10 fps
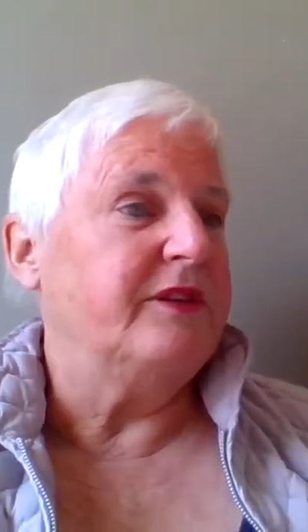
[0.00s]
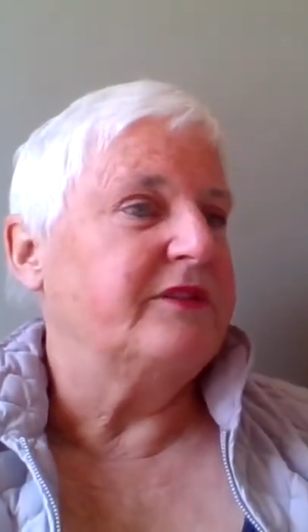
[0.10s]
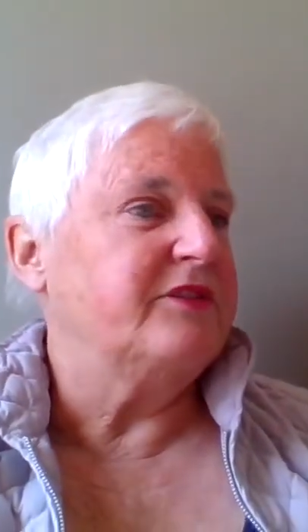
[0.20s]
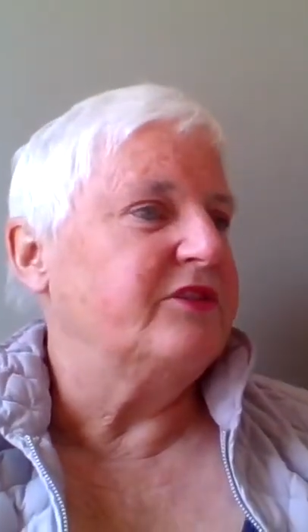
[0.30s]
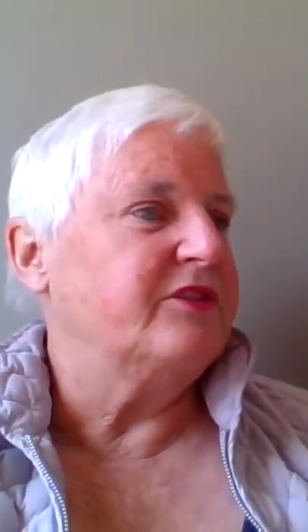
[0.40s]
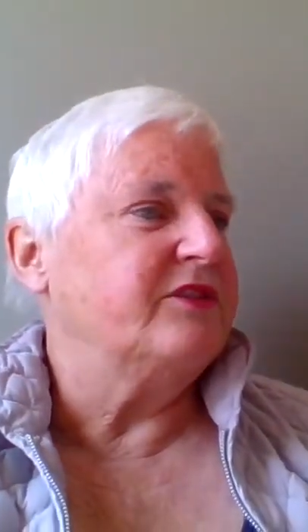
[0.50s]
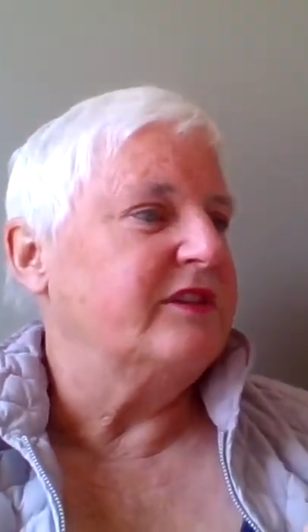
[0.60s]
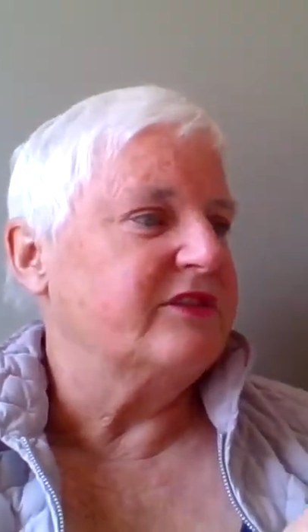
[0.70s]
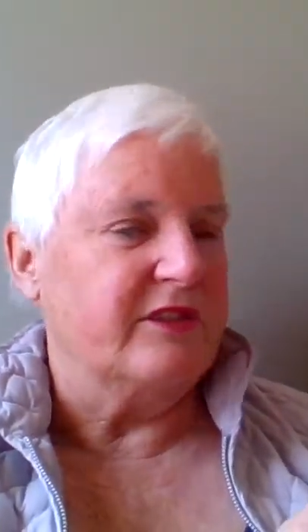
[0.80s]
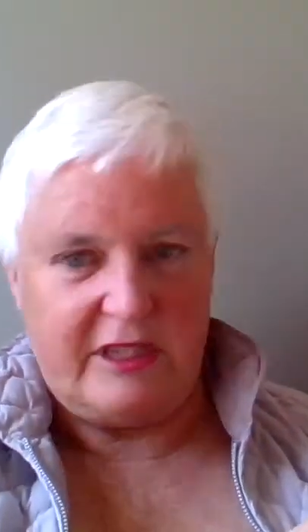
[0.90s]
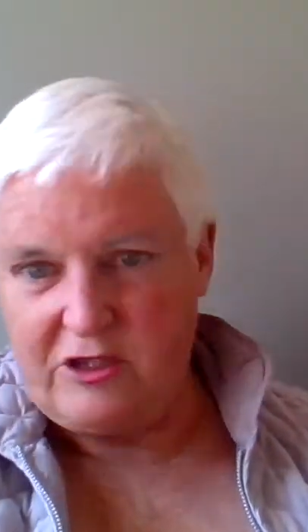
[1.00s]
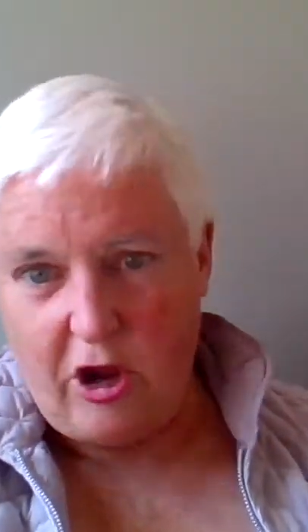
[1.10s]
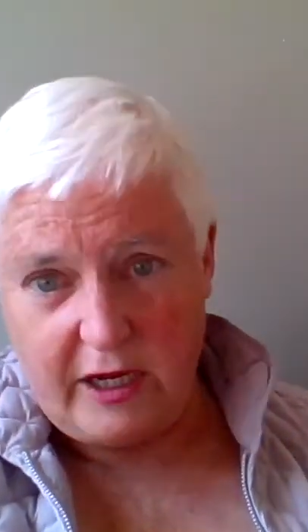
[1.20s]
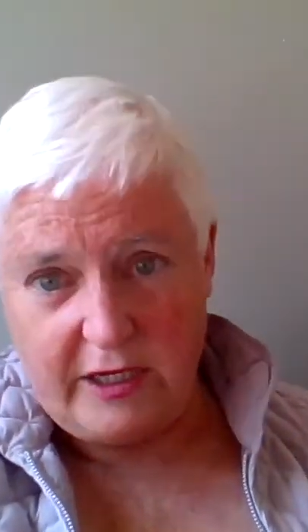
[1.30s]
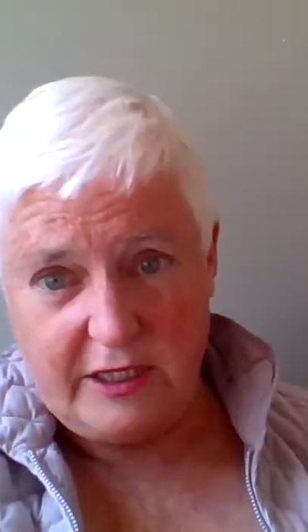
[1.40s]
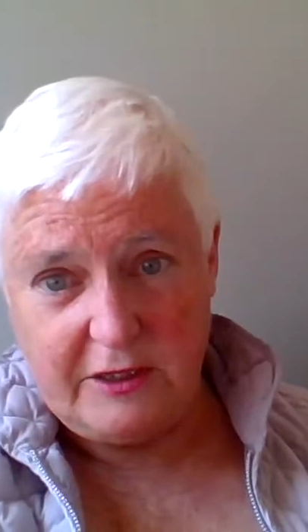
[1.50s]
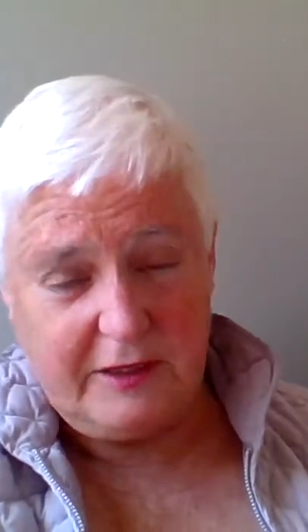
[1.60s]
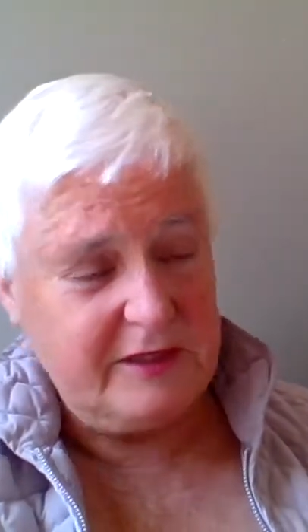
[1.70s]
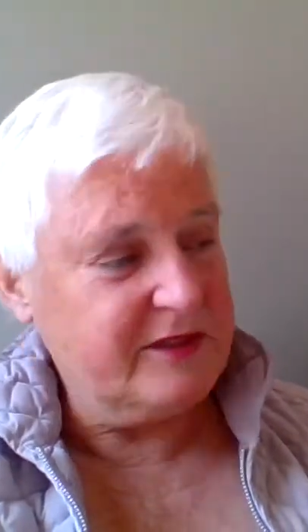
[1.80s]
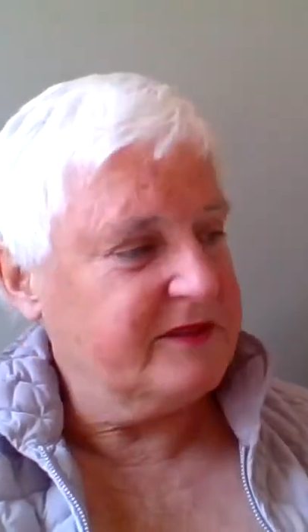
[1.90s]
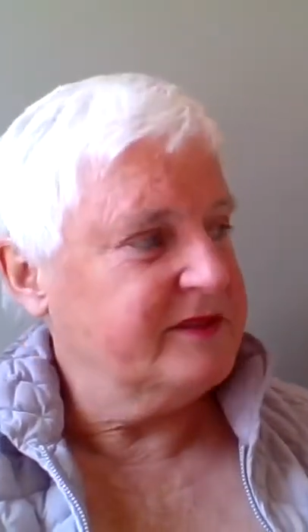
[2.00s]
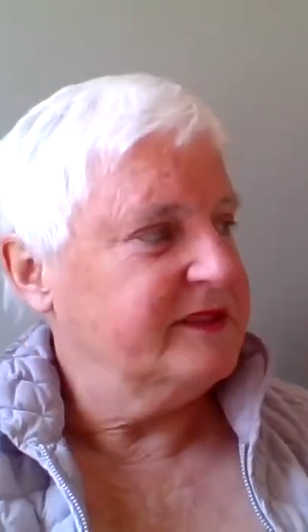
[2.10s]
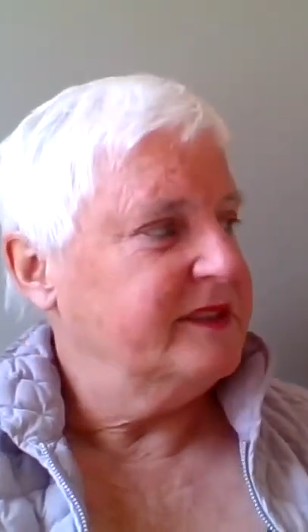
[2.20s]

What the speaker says: is not tearless?